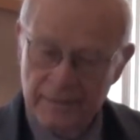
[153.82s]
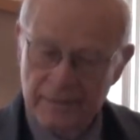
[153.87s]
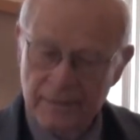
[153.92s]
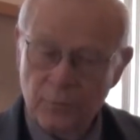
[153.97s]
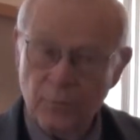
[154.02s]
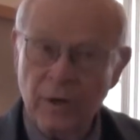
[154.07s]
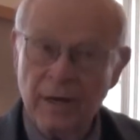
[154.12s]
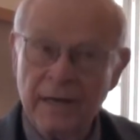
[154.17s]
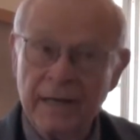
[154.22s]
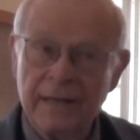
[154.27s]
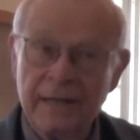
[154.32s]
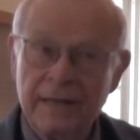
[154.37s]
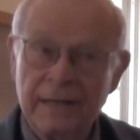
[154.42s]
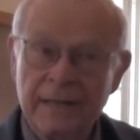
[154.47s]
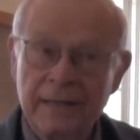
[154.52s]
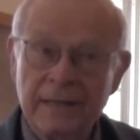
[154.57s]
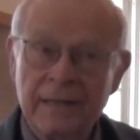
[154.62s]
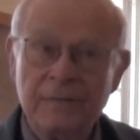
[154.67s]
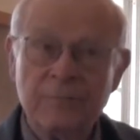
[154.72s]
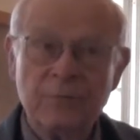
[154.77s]
Why?
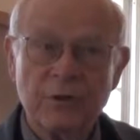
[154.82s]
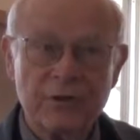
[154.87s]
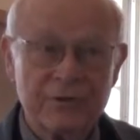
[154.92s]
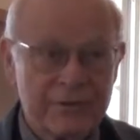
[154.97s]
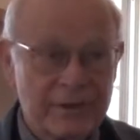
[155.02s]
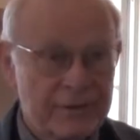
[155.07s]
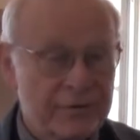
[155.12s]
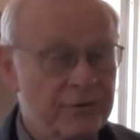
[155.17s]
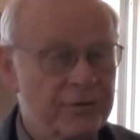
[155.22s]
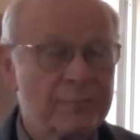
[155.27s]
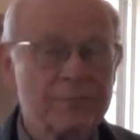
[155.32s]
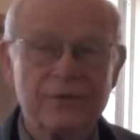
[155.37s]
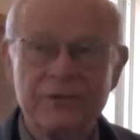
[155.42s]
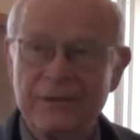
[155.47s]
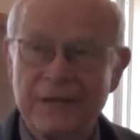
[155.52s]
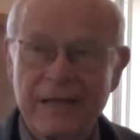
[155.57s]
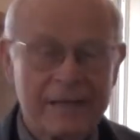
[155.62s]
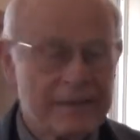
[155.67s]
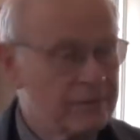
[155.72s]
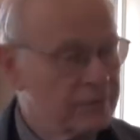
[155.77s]
Because that ship
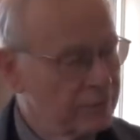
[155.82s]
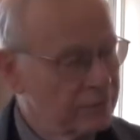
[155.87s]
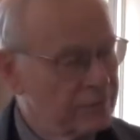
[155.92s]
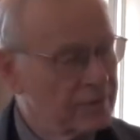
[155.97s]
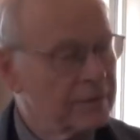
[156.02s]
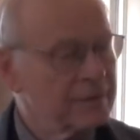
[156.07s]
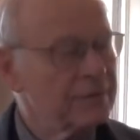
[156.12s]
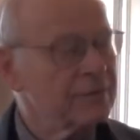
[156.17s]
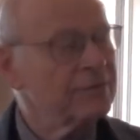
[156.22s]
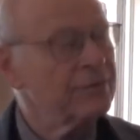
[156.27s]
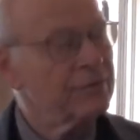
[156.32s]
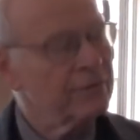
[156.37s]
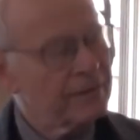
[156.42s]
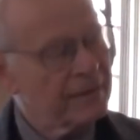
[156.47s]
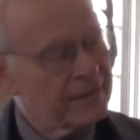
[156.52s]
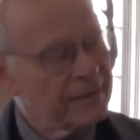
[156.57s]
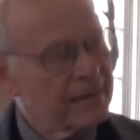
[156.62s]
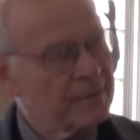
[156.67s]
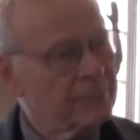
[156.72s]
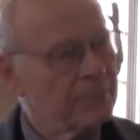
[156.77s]
sat in New London
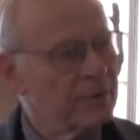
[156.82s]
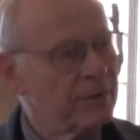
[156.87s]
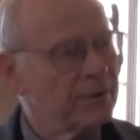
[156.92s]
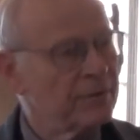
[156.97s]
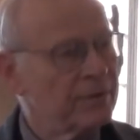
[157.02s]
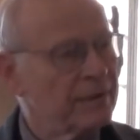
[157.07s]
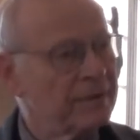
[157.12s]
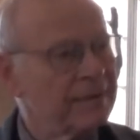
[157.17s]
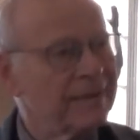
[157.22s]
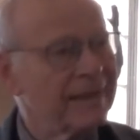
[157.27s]
during that period.